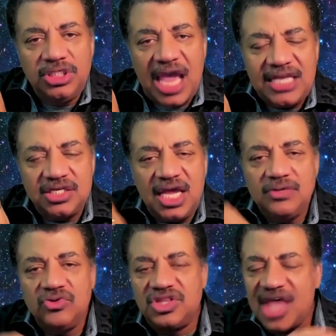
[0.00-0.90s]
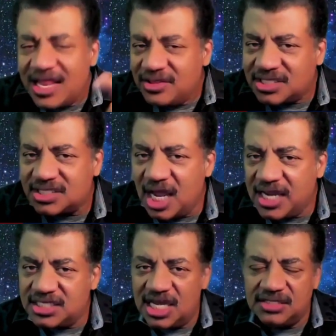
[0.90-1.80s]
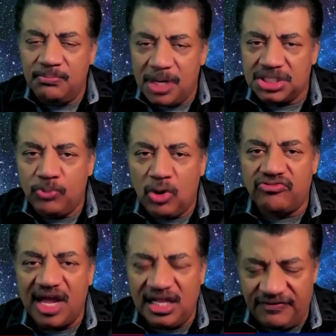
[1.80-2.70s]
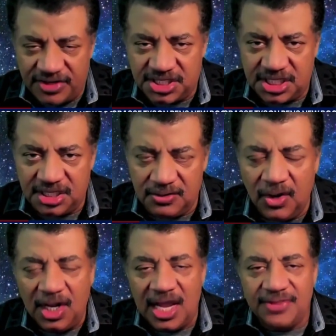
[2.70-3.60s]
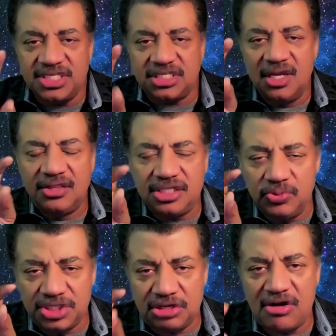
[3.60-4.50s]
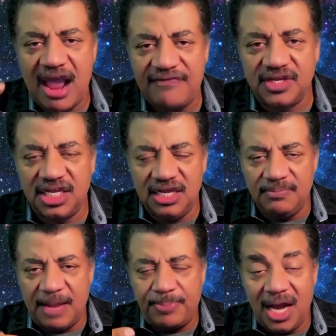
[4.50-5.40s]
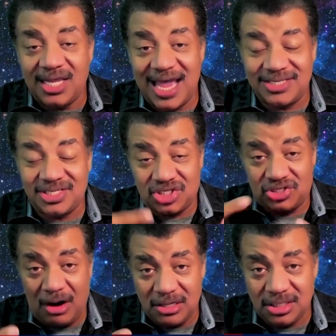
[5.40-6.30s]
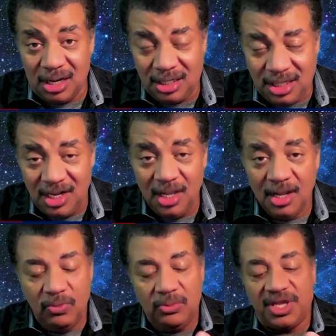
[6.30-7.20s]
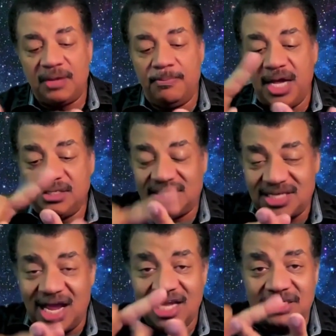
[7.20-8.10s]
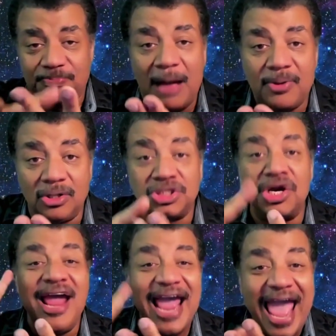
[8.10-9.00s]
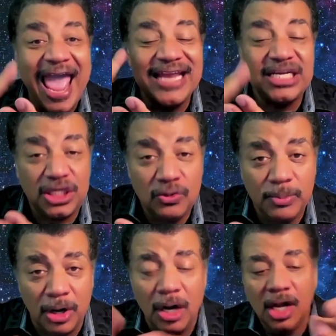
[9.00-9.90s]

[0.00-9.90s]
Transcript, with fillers: And, and then the science has much more relevance to you. And this, this was crafted in my podcast, Star Talk, mm-hmm. where we combine science, pop culture, and humor.